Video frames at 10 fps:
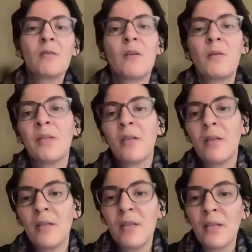So it's
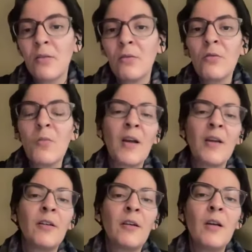a huge
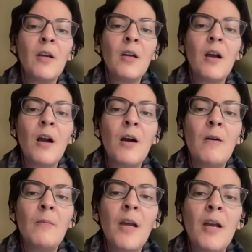buyer,
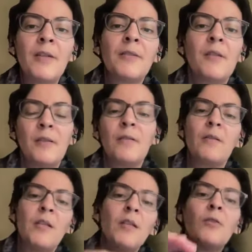and
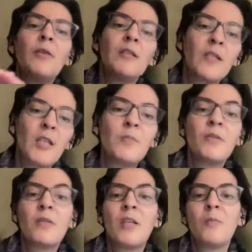the increase keeps